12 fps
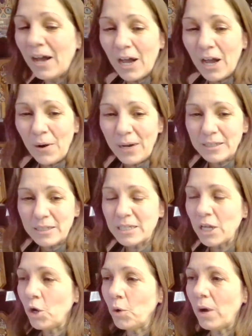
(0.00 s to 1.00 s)
All right,
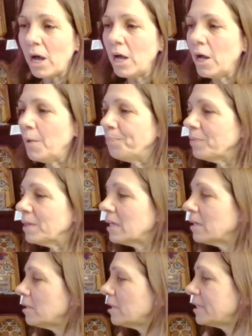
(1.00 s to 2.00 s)
so um,
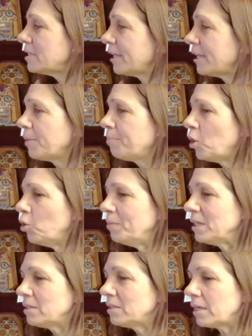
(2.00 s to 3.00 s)
let's take a
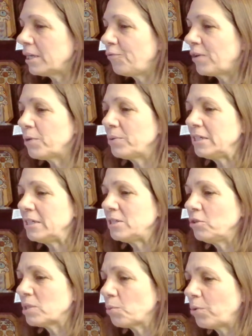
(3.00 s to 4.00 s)
moment. If anyone needs to
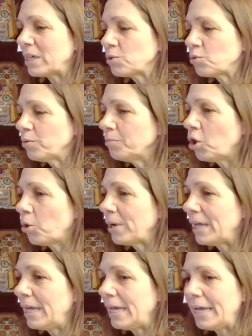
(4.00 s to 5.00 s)
use a restroom, go
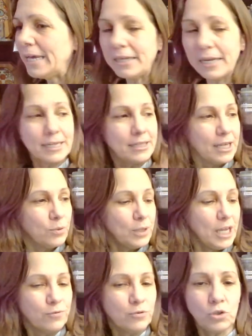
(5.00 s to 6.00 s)
ahead. And then we
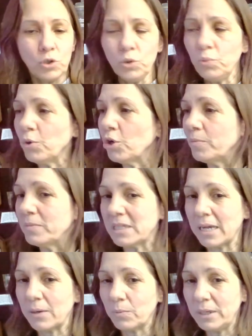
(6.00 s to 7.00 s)
have two rooms
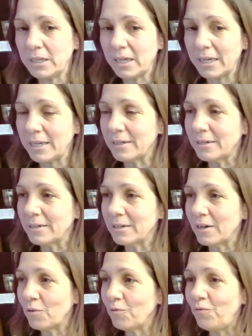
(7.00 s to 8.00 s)
that we can
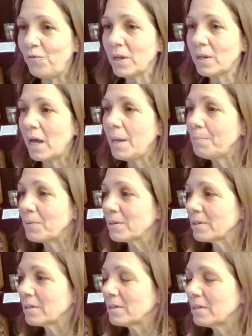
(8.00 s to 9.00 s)
fill up
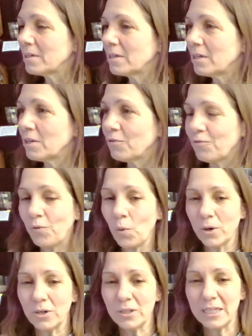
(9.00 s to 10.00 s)

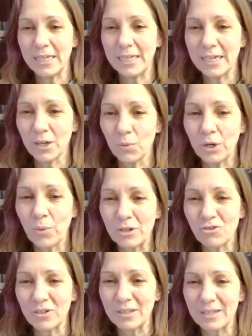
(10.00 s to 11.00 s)
for the uh,
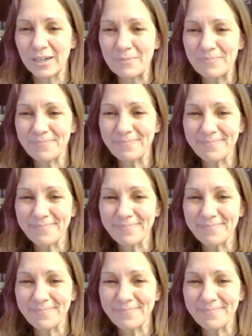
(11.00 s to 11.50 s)
regression time.